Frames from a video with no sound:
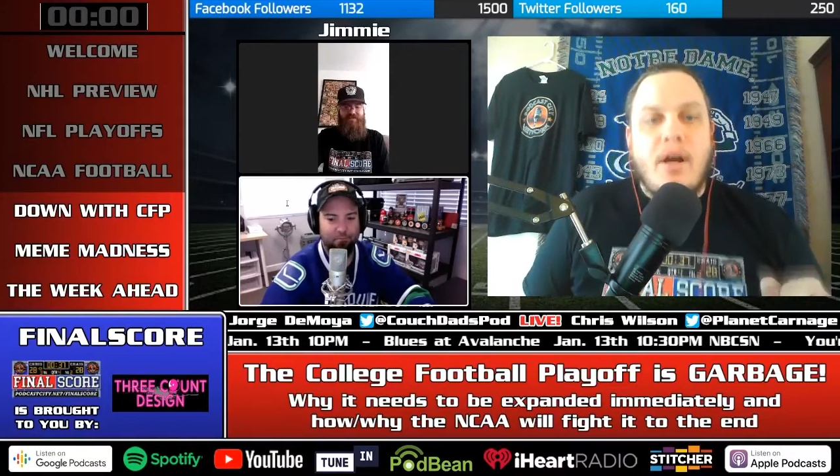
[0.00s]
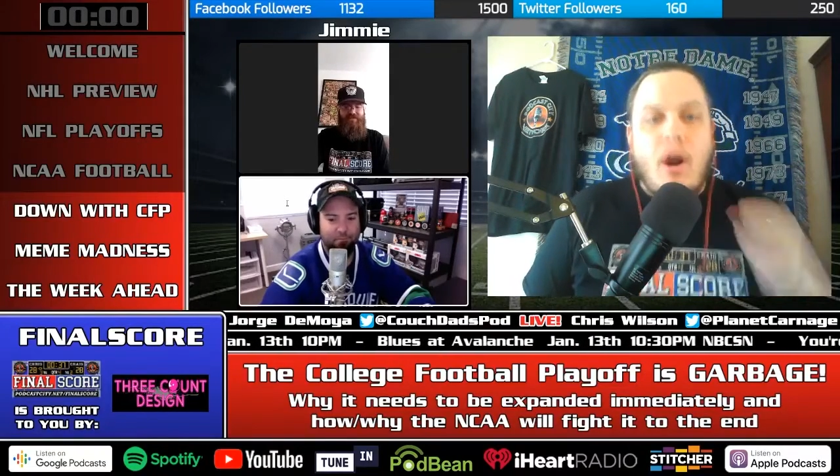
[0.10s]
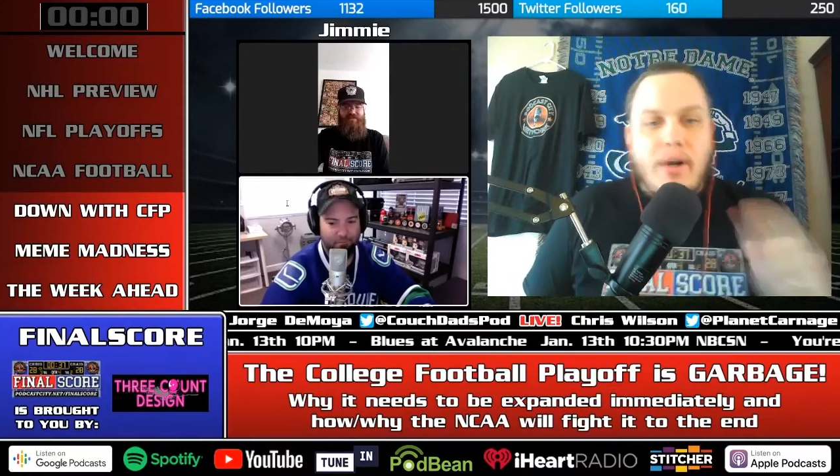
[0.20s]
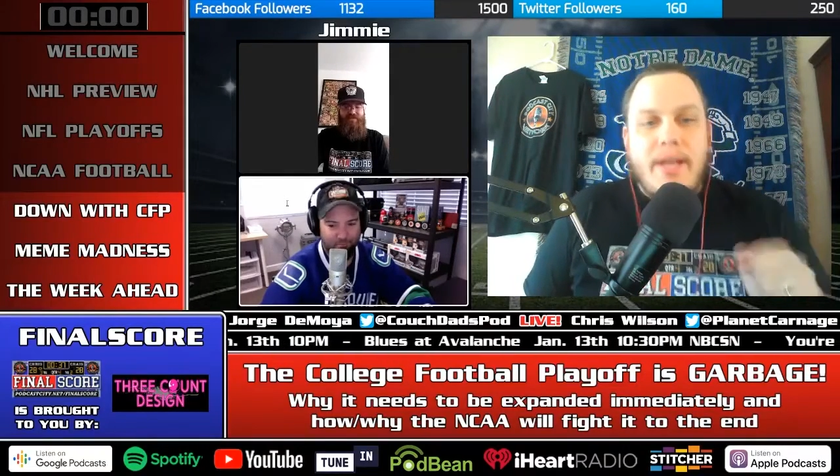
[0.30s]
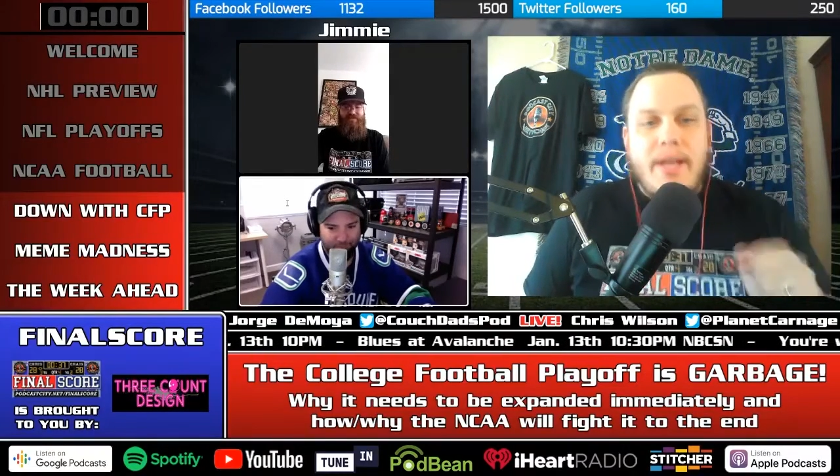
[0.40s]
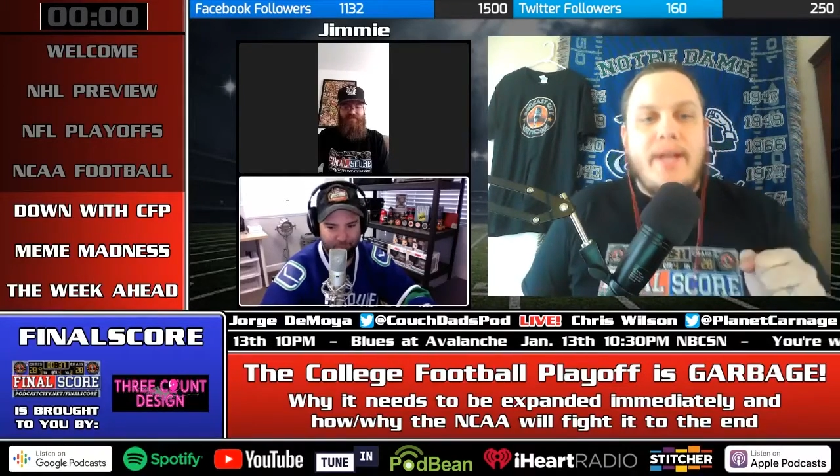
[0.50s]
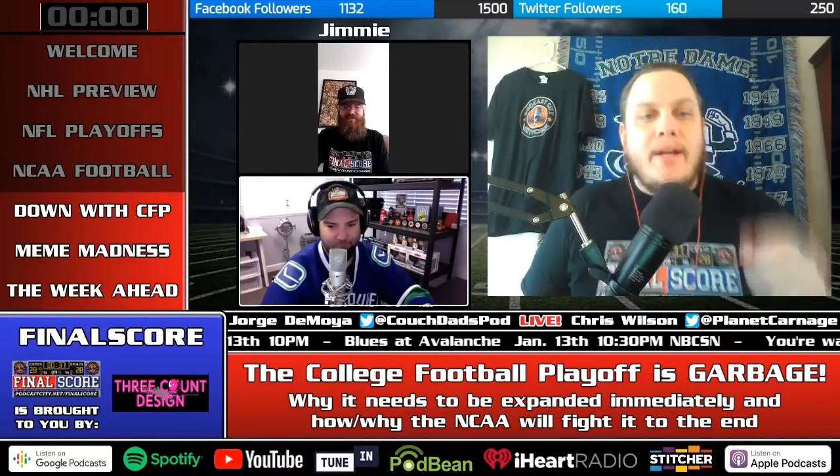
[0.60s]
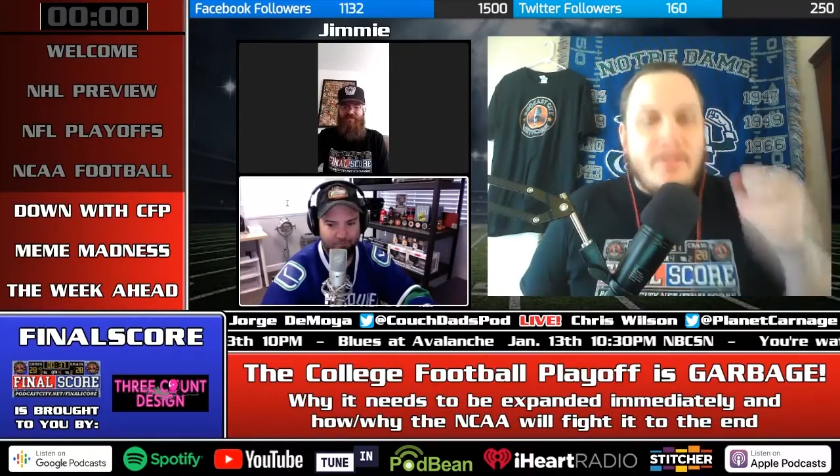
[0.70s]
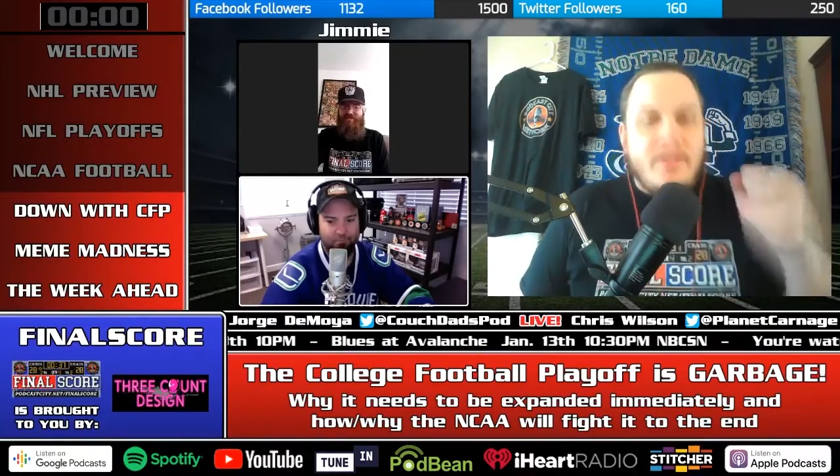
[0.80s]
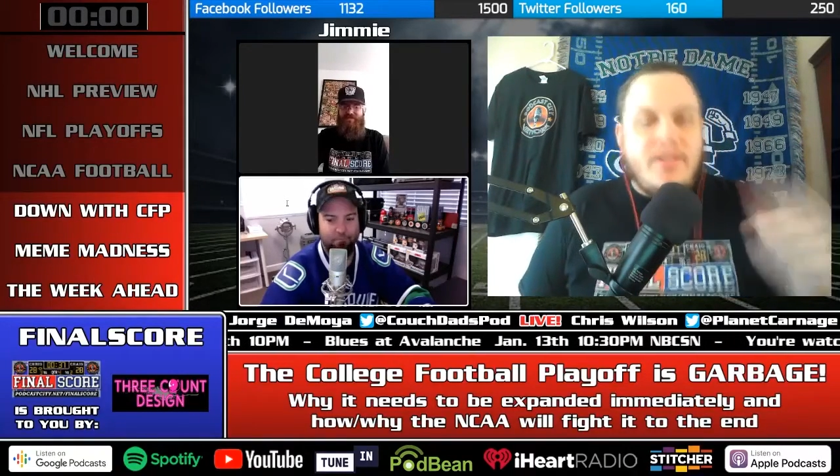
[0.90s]
are
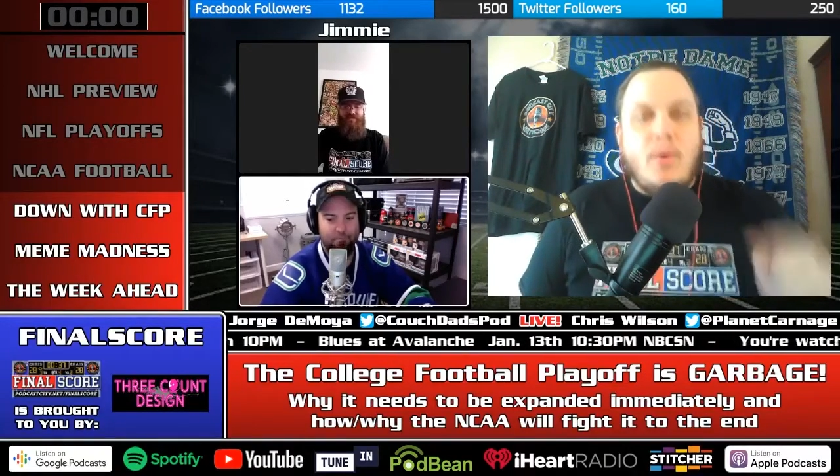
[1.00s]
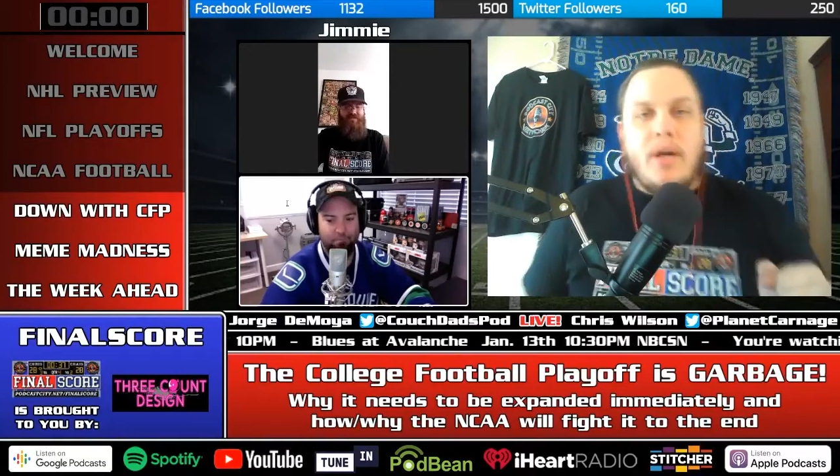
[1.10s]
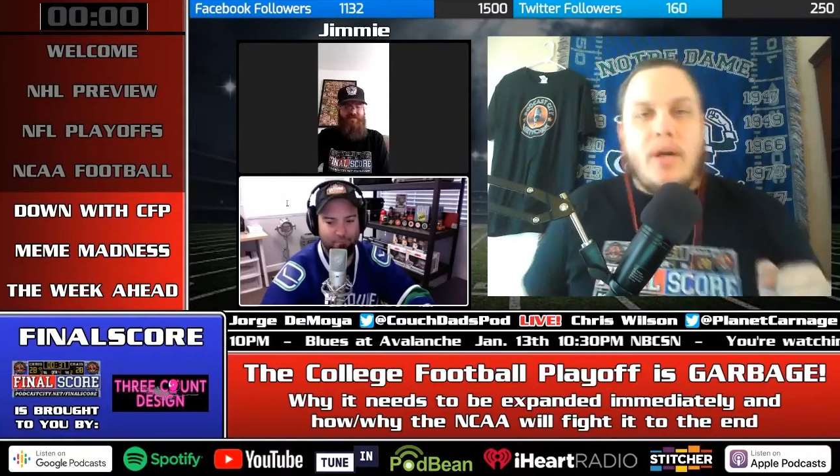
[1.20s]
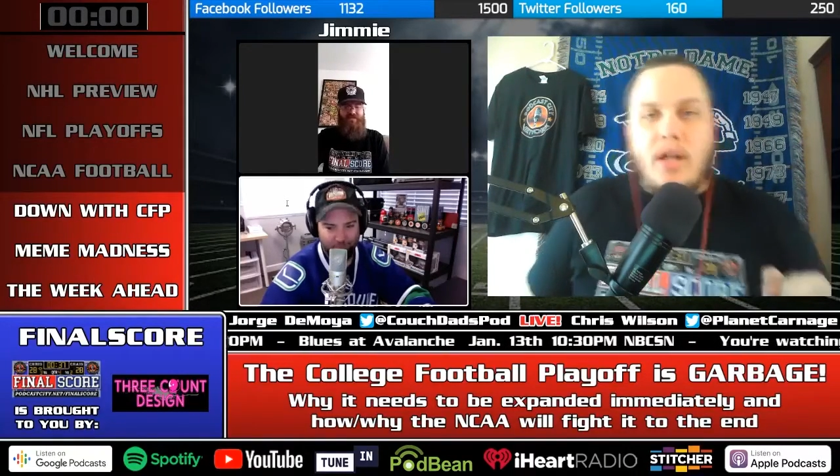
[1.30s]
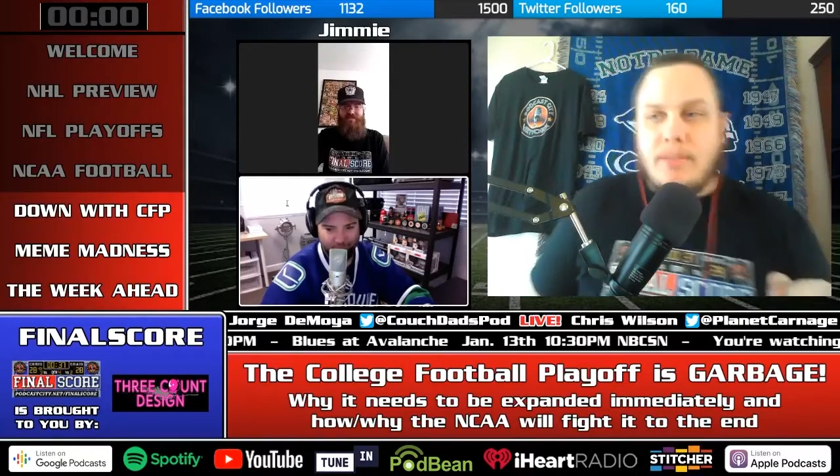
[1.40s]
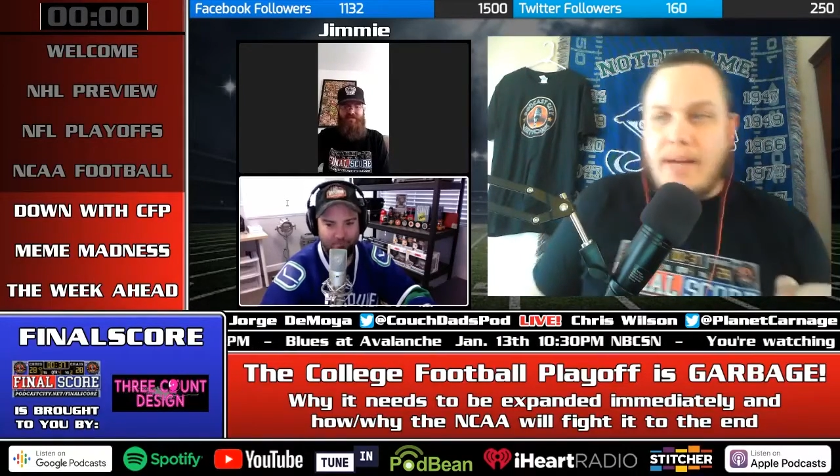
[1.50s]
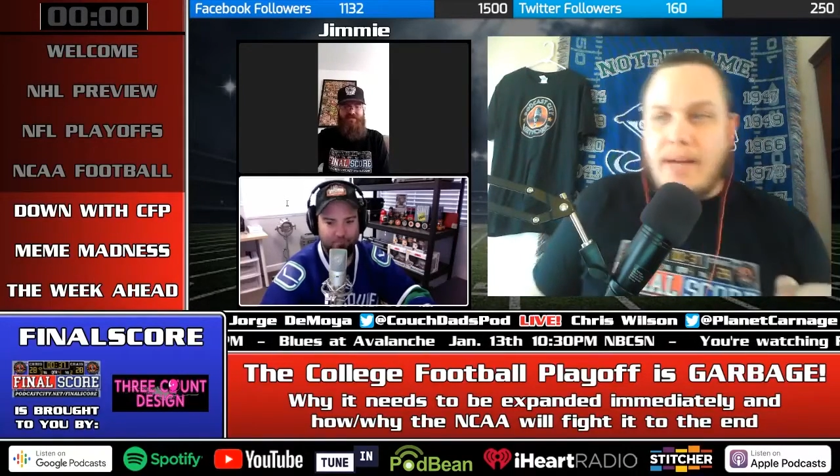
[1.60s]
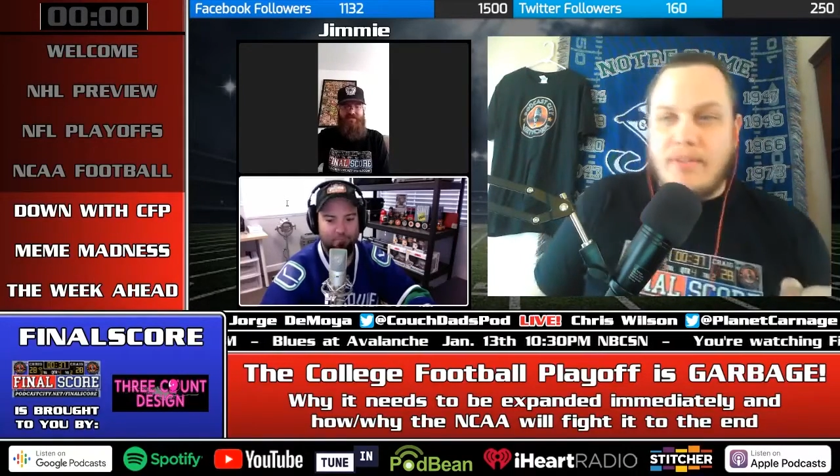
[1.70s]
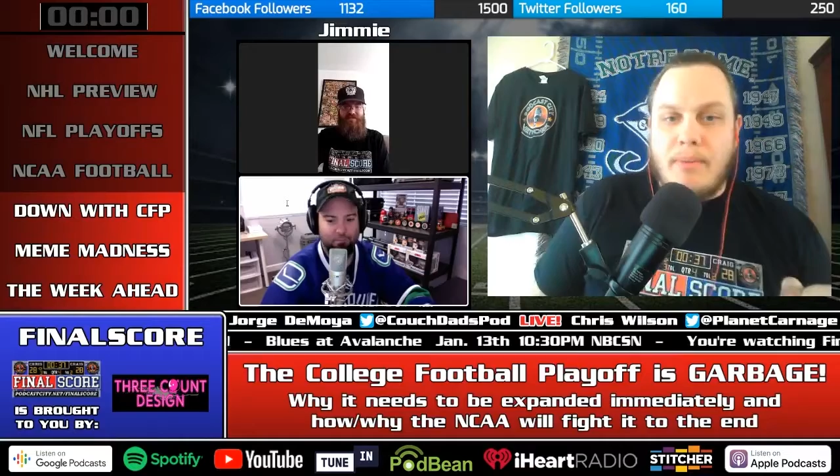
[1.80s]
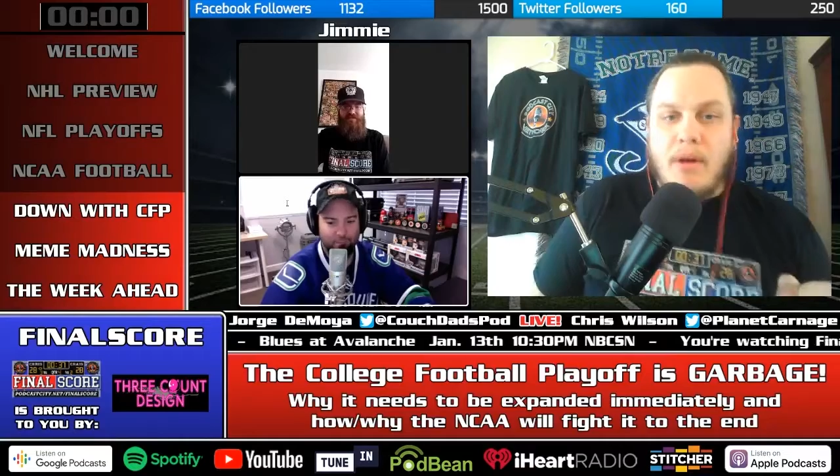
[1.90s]
in D1 college
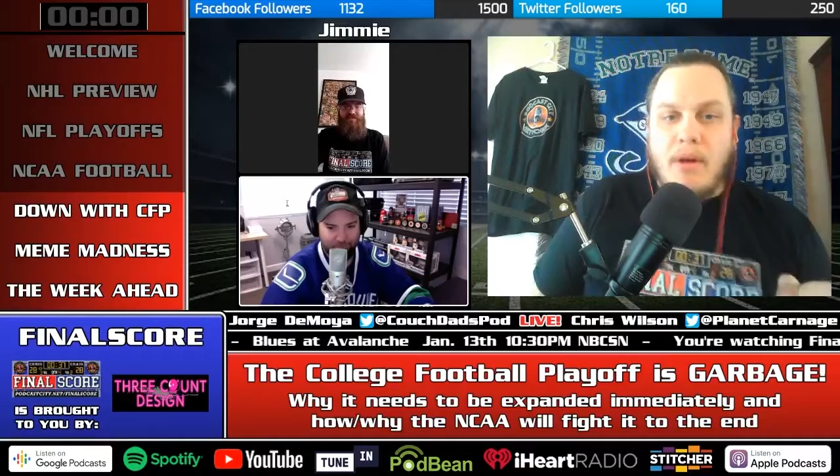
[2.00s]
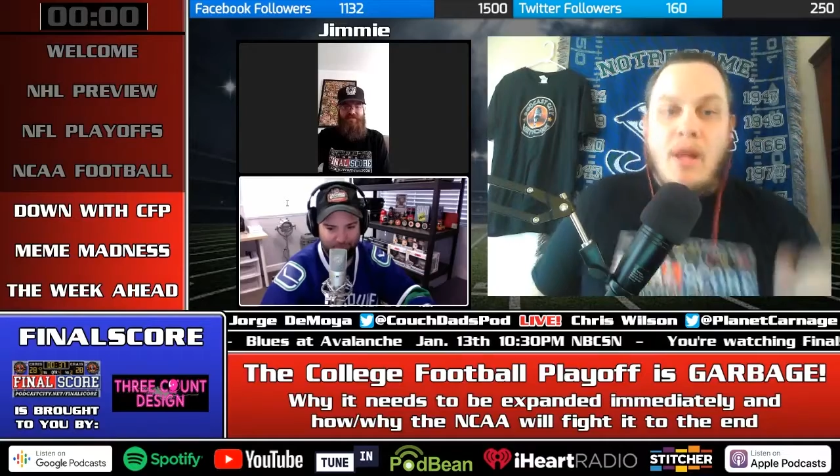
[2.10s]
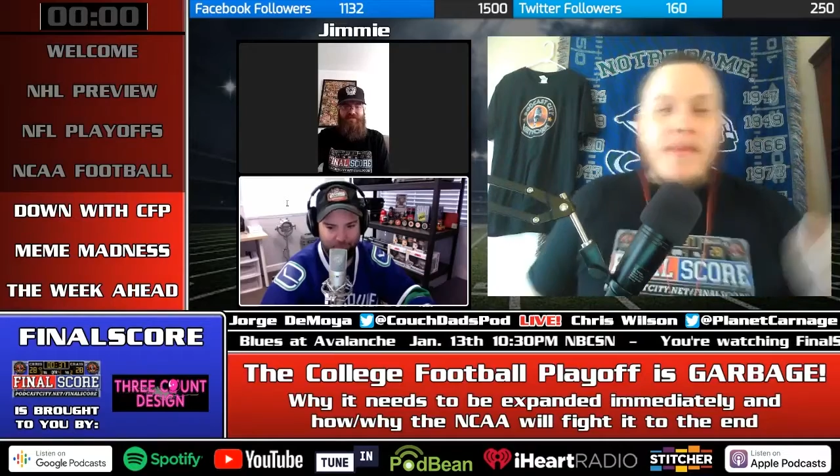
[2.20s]
basketball